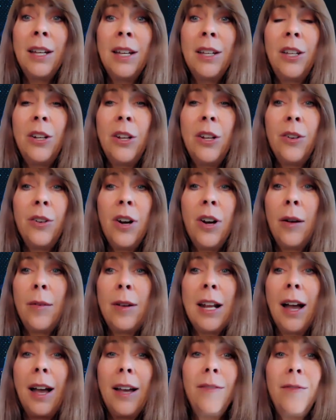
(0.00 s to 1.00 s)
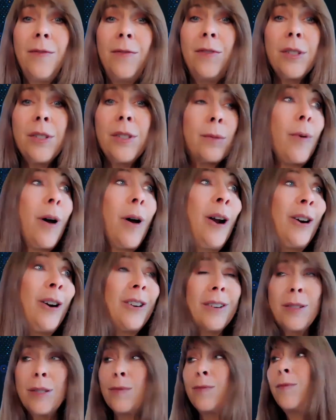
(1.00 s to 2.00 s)
You know, I mean, I feel
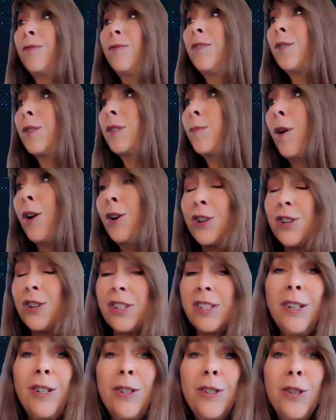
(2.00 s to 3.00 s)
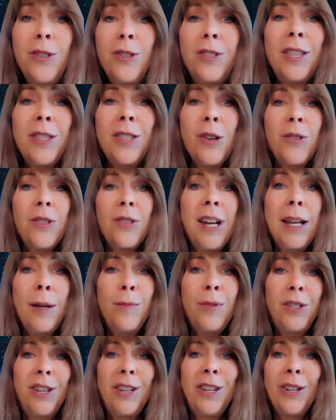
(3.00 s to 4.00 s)
smarter just introducing those
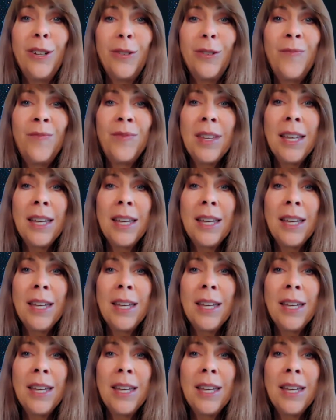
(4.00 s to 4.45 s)
names to you.